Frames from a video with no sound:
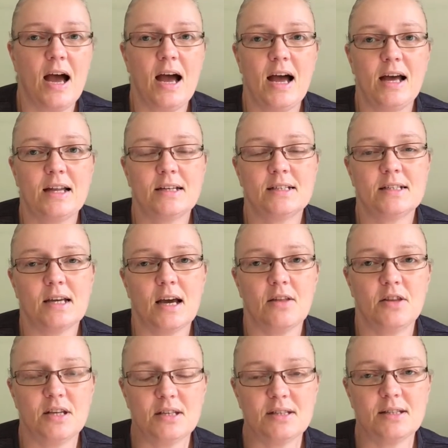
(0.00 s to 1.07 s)
And
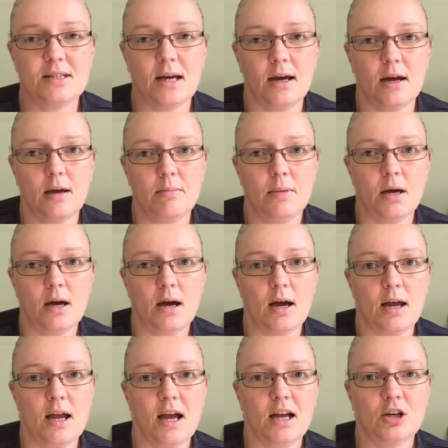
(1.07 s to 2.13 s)
this time
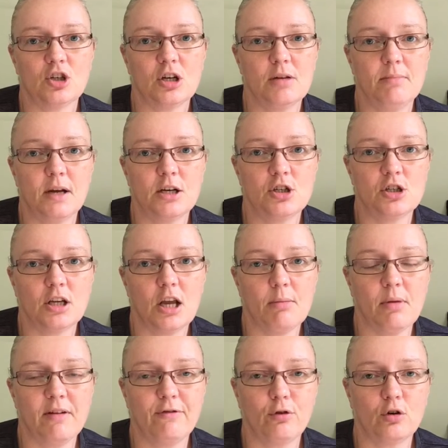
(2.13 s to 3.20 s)
I actually managed to
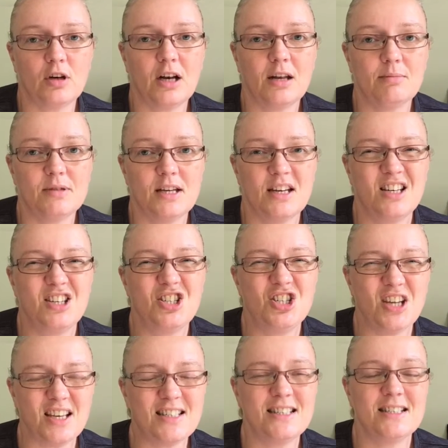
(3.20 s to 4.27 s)
get my foot clipped in
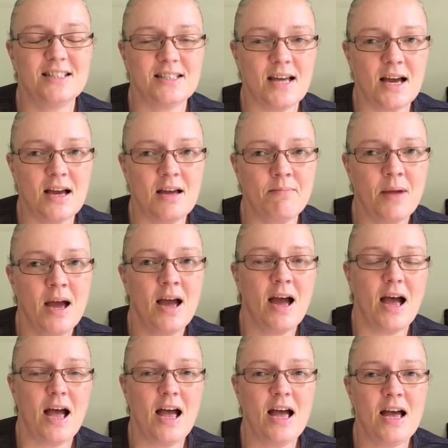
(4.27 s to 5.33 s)
just in time
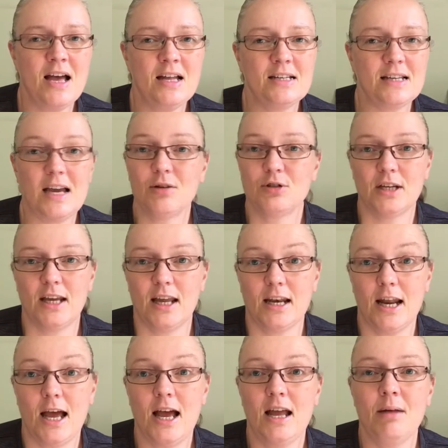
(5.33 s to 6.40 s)
and out
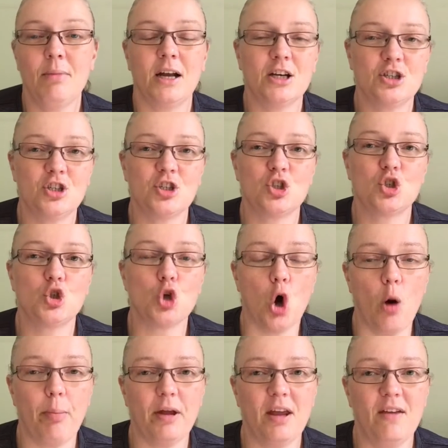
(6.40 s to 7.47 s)
again, and I managed to
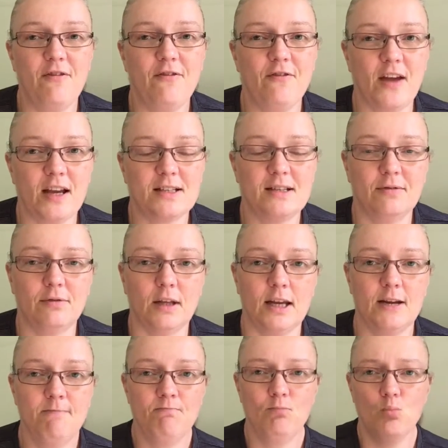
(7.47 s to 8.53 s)
stop
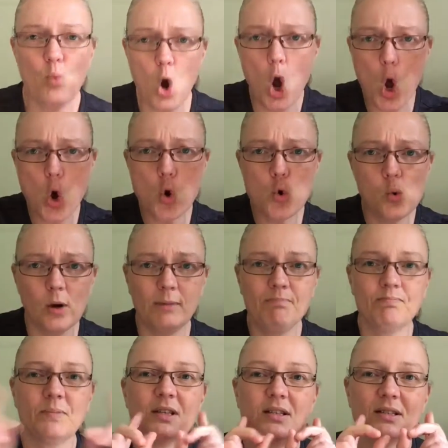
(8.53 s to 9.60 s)
effectively. Woohoo!
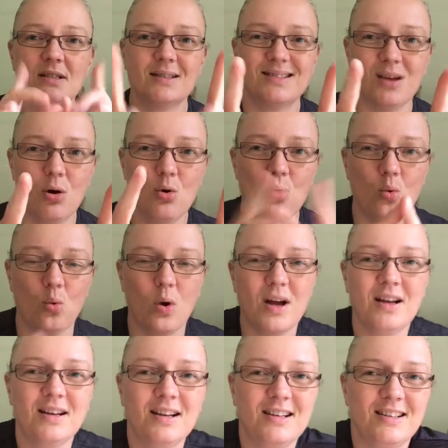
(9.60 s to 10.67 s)

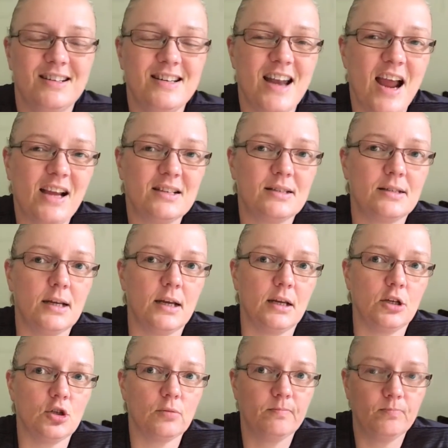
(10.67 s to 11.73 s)
So next
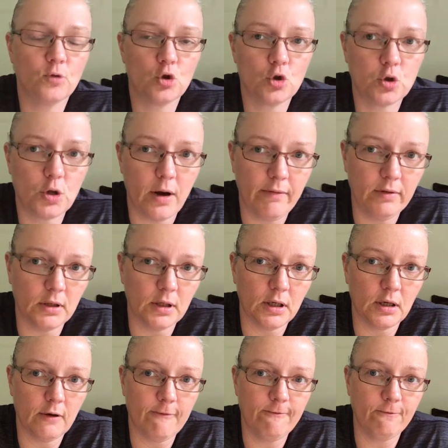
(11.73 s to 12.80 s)
stage,
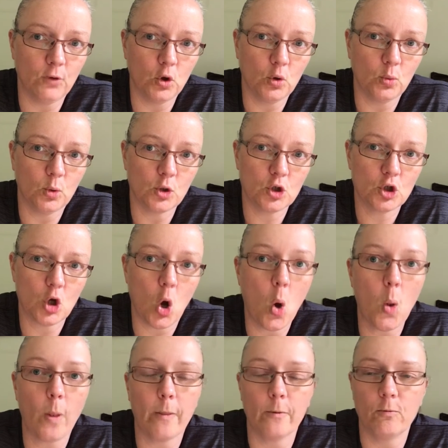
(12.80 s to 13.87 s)
travelling forwards
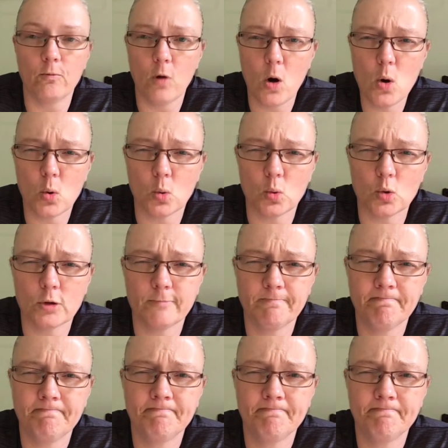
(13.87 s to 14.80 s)
on the road.